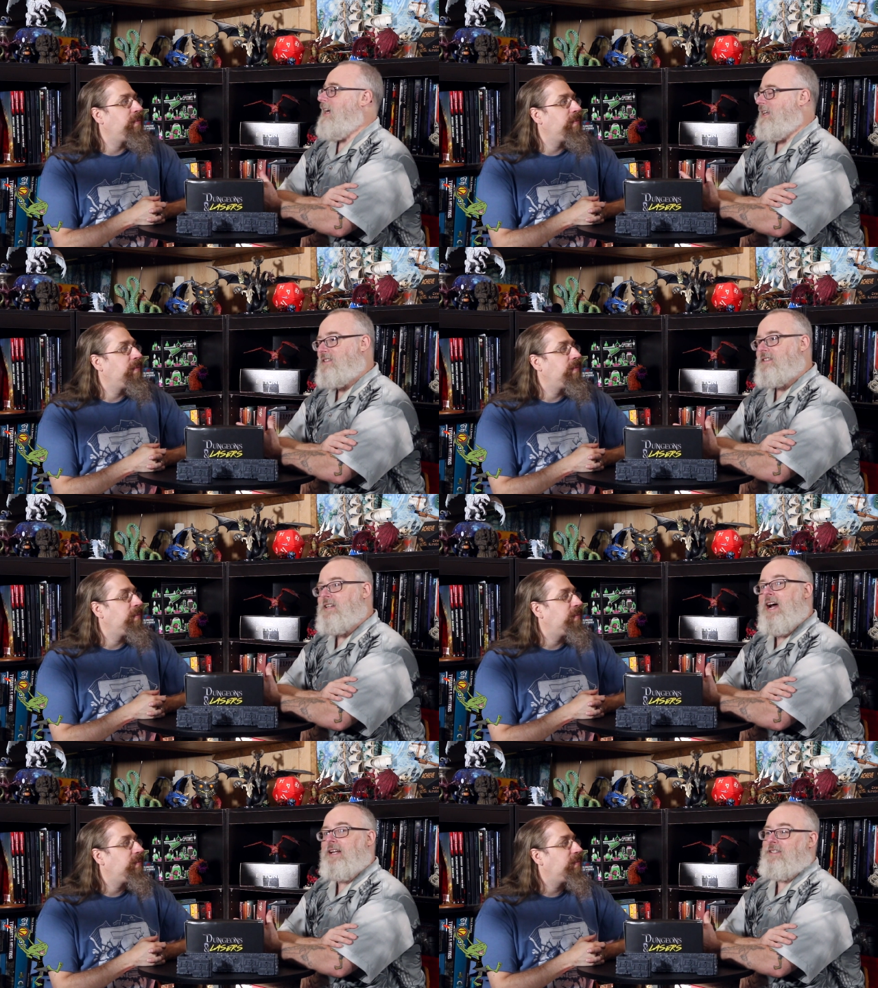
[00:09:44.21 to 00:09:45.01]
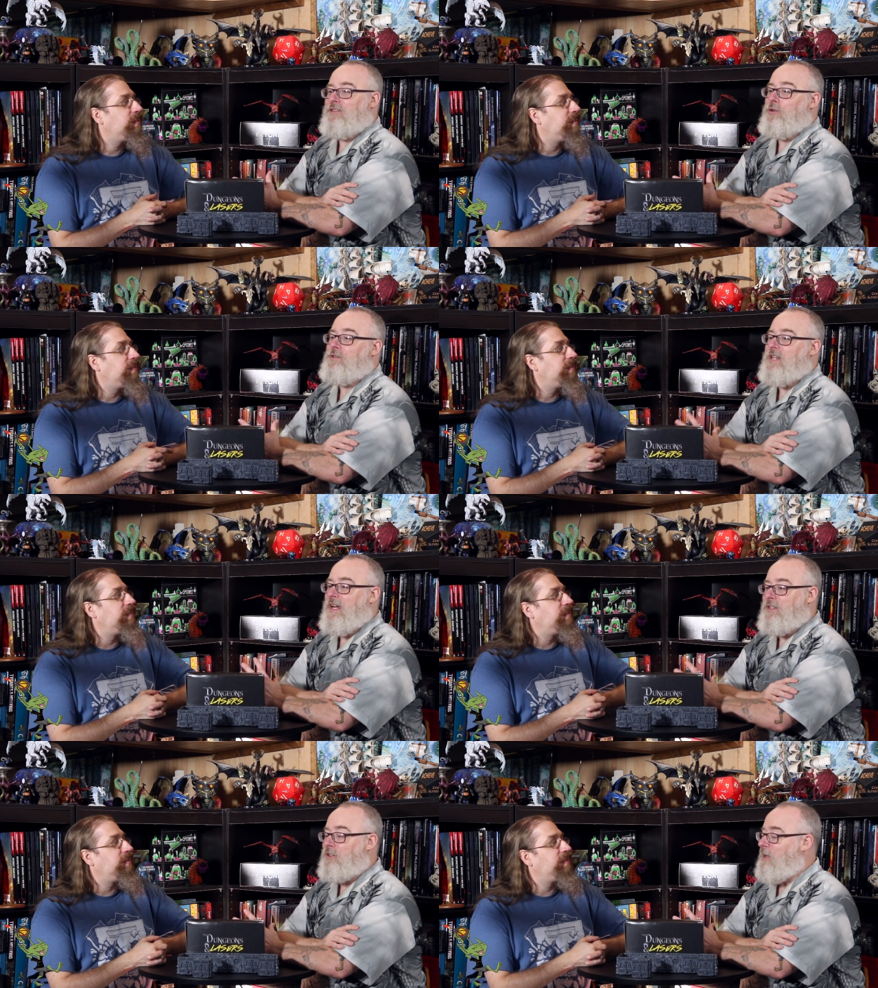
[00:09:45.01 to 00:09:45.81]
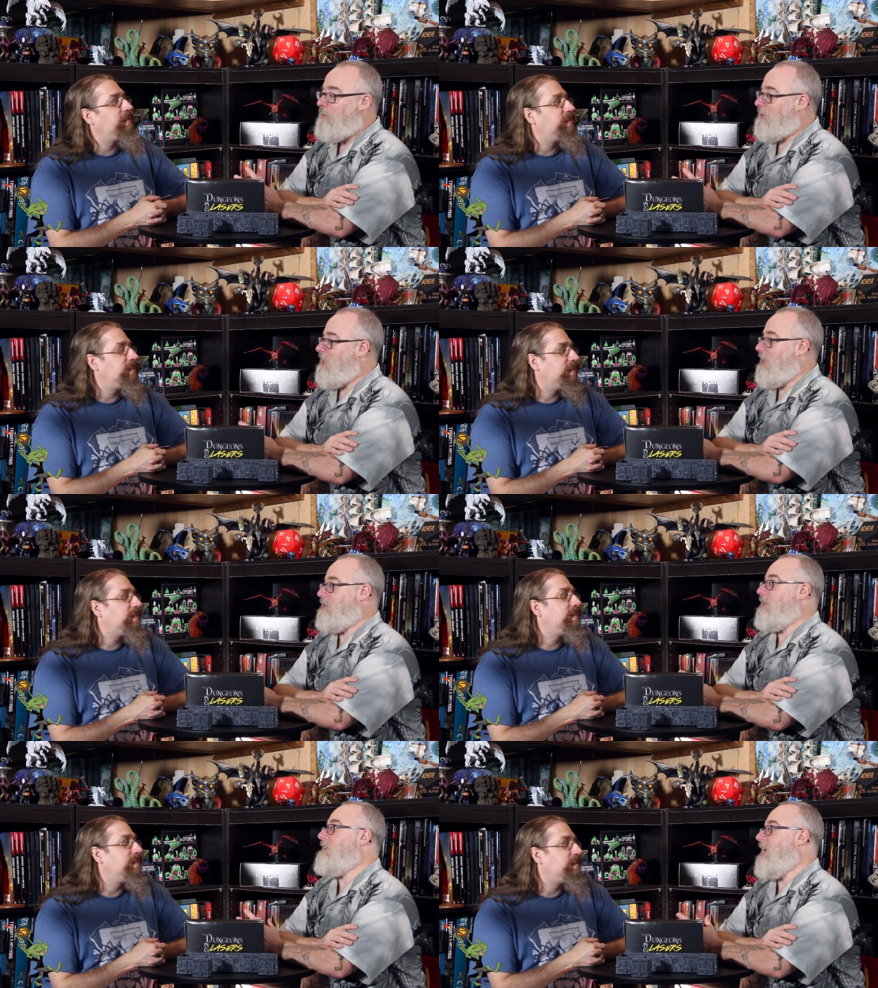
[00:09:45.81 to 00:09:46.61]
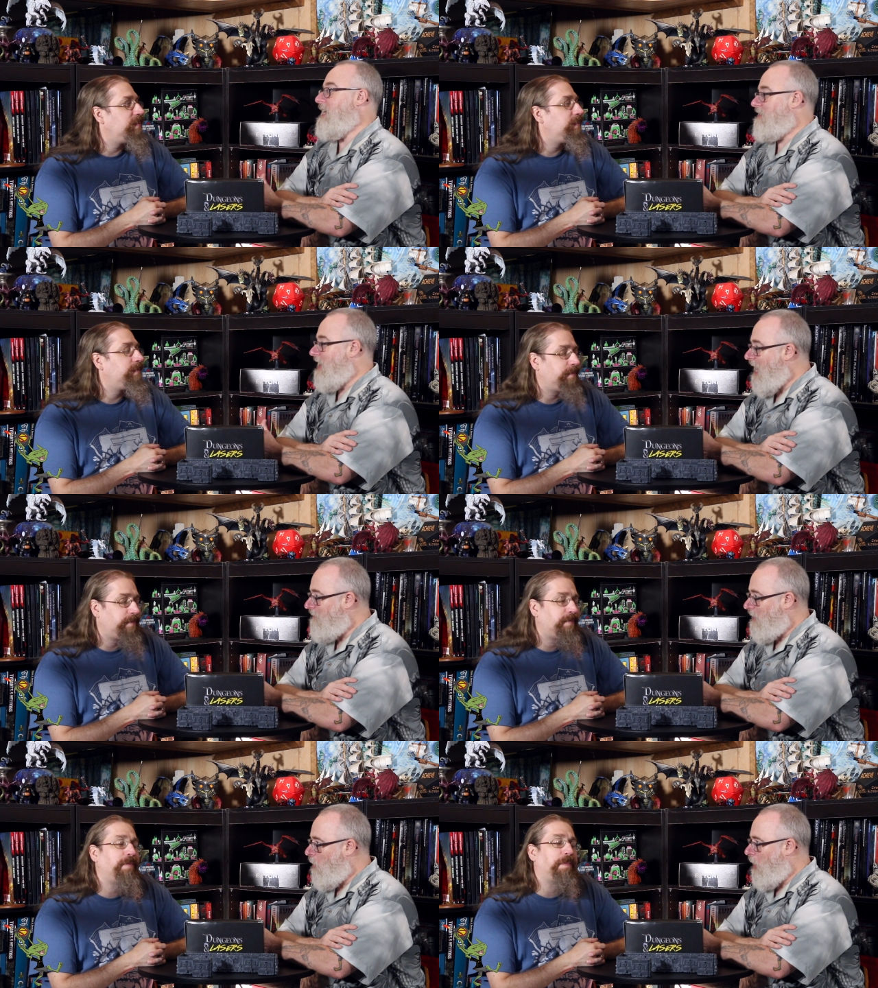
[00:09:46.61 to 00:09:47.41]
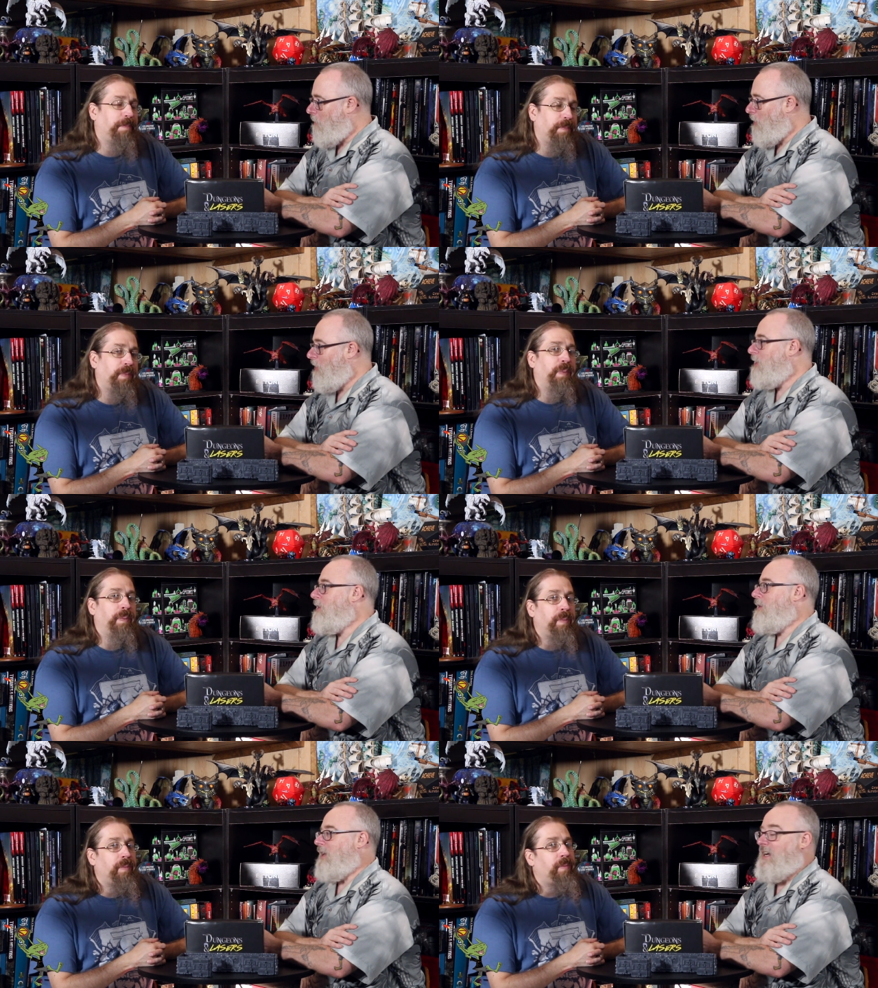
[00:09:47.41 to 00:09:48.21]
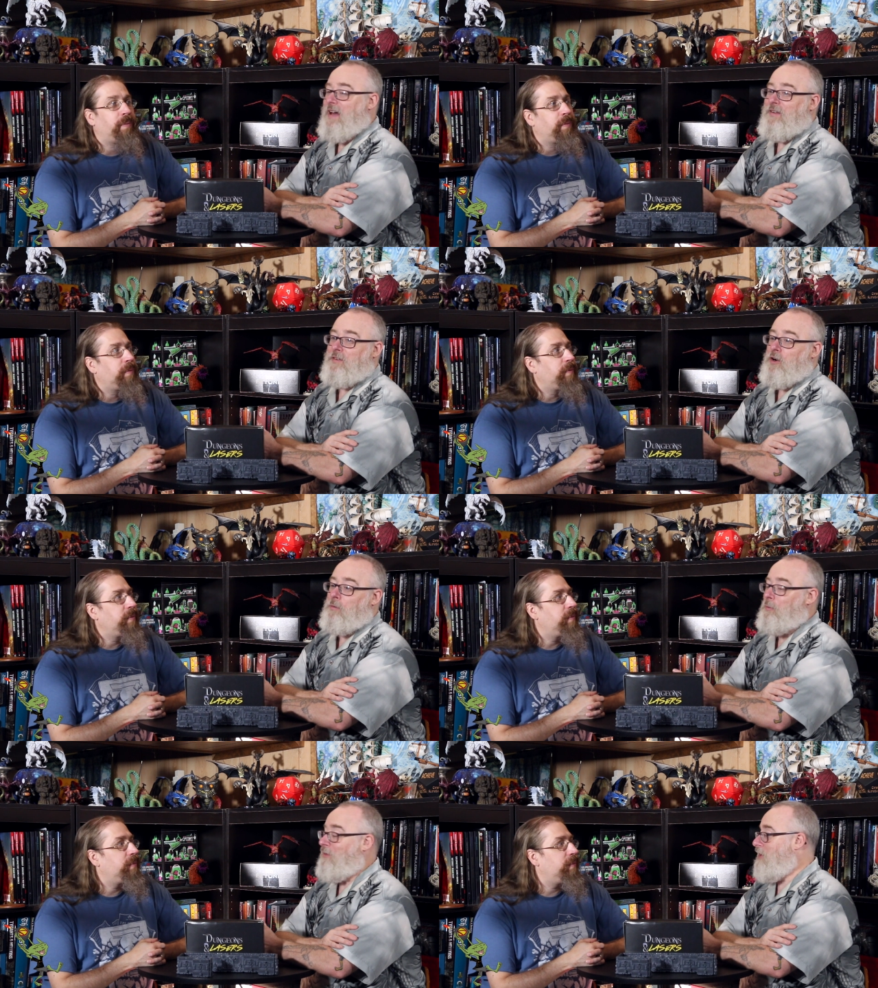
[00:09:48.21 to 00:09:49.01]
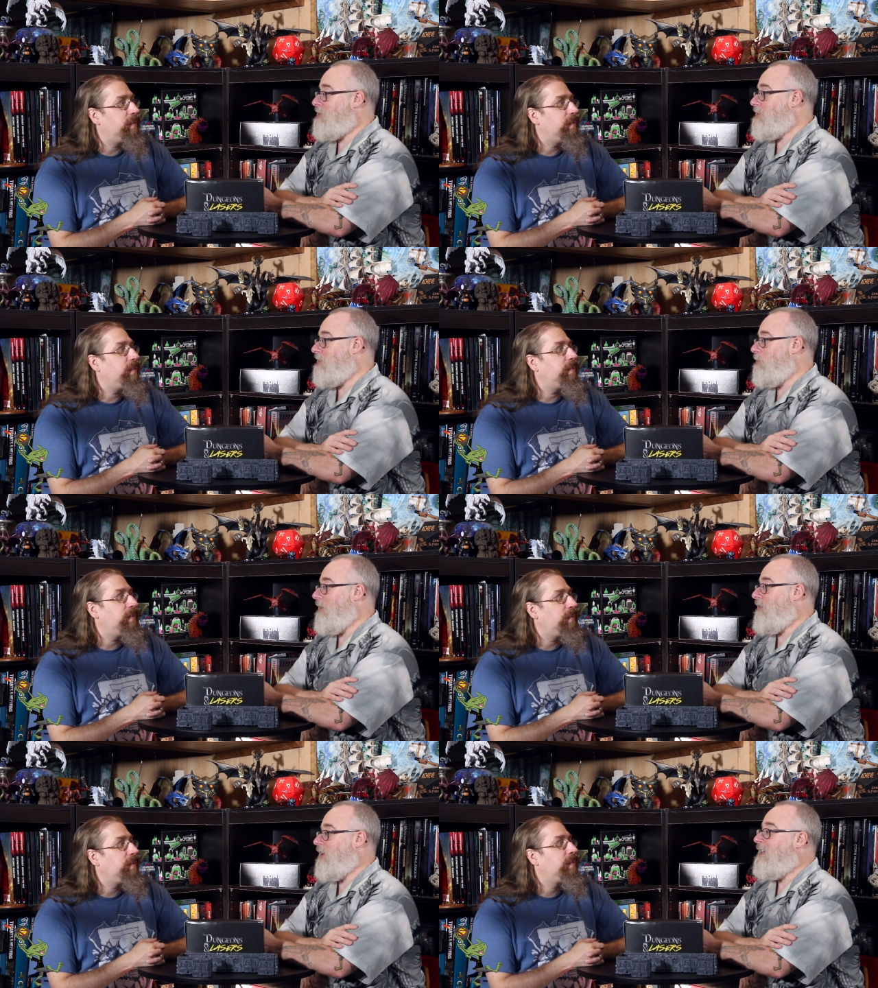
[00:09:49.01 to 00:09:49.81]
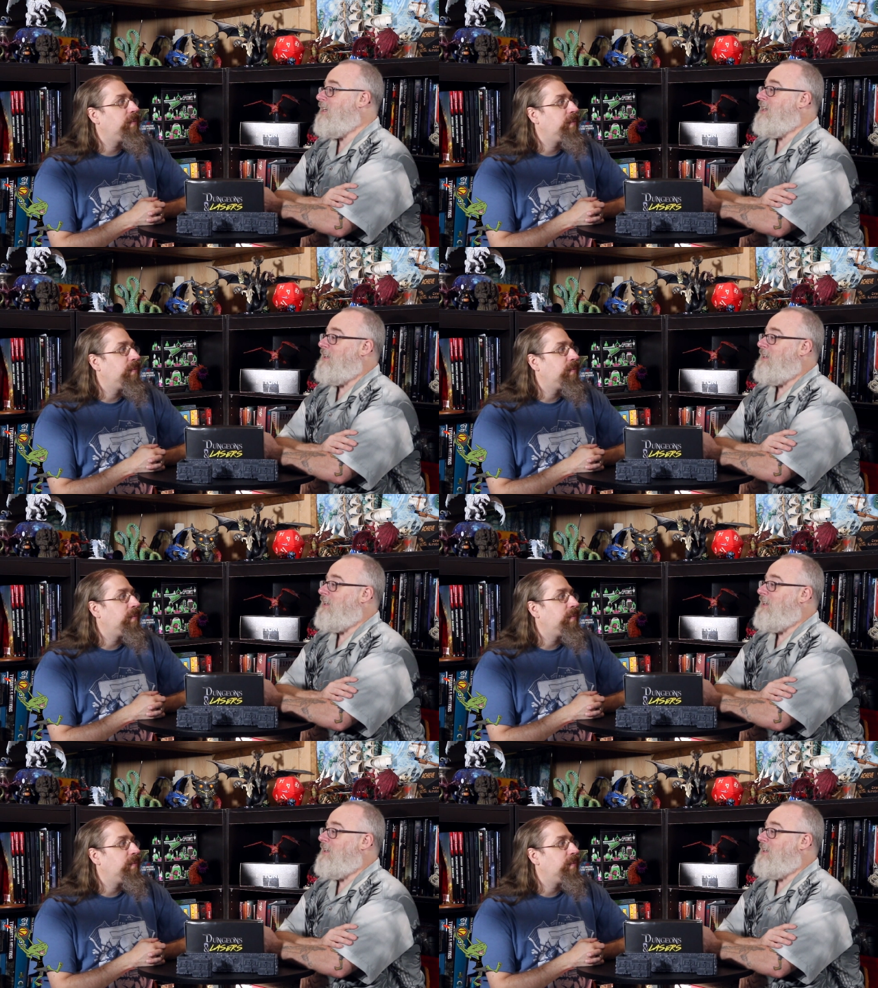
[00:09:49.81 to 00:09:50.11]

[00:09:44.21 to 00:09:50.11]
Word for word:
Speaker 1: It's designed to use that integrated protection and take the heavy armor and have heavy armor proficiency with it.